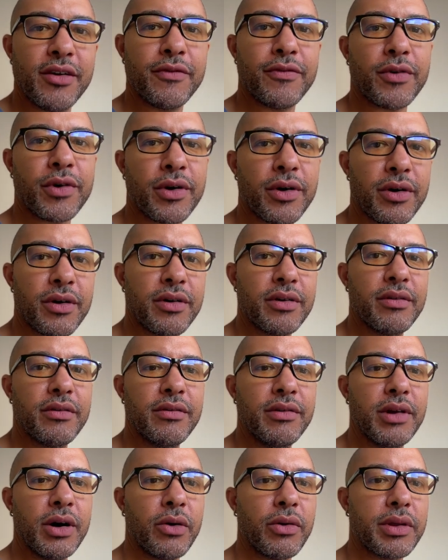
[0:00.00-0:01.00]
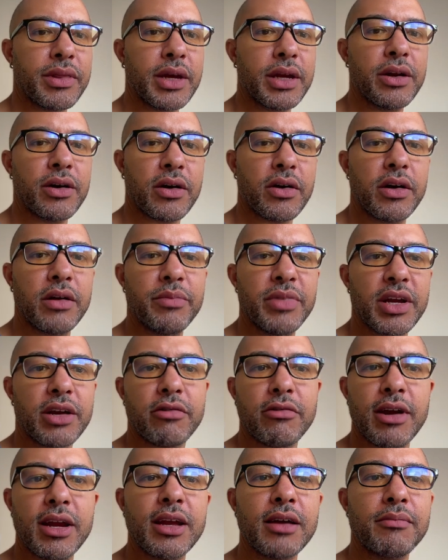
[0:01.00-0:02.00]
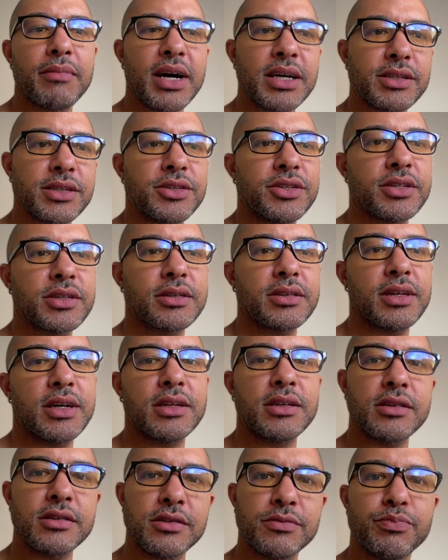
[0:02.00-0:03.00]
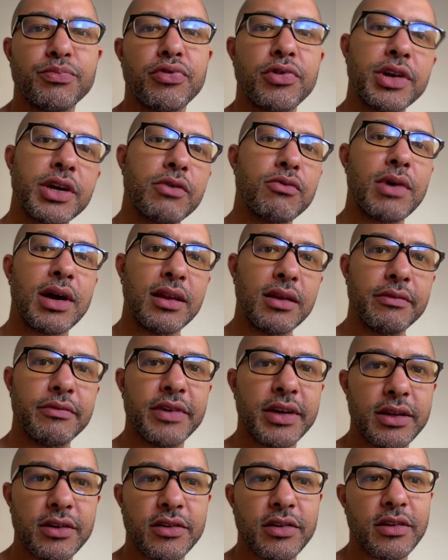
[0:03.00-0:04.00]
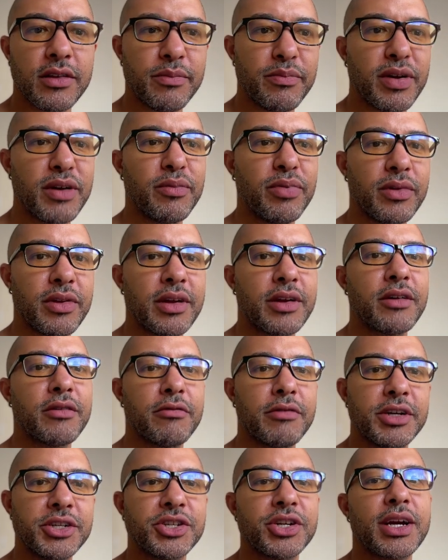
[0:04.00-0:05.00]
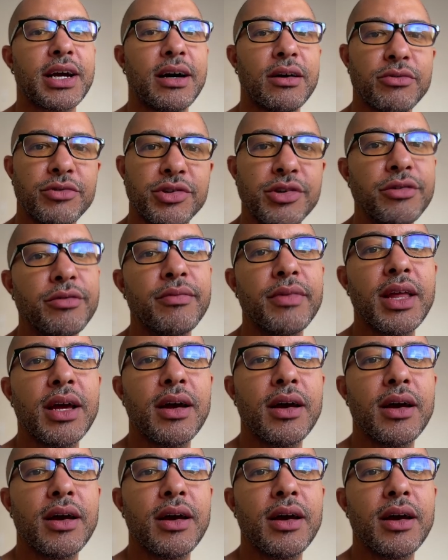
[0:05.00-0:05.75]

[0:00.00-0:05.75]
for knowing that you're going to be creating messaging that is pretty relevant to the people that you're reaching out to.